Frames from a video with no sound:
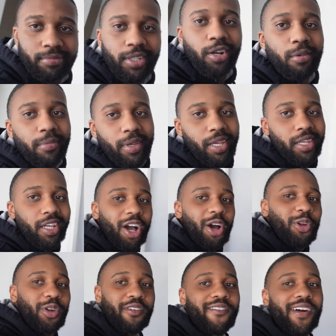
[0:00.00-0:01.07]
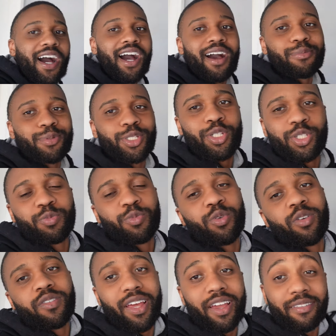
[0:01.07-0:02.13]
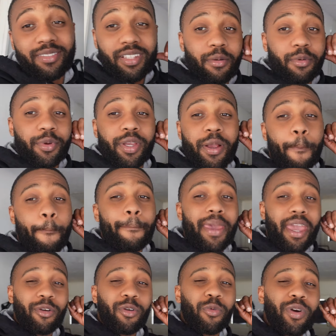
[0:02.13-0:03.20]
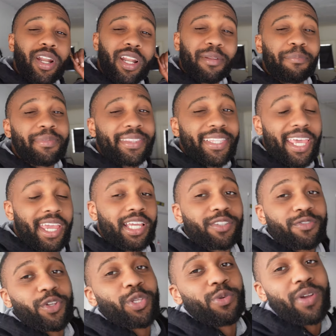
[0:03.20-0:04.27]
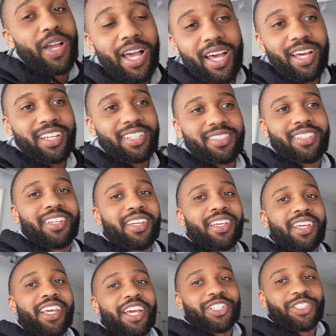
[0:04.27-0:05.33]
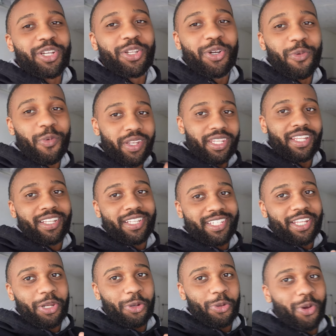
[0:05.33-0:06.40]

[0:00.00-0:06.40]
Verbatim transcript: Yo, man, y'all know the vibes. It is Smoovelife Ty. We are back with one of them things for you guys. As y'all know, we did just get a new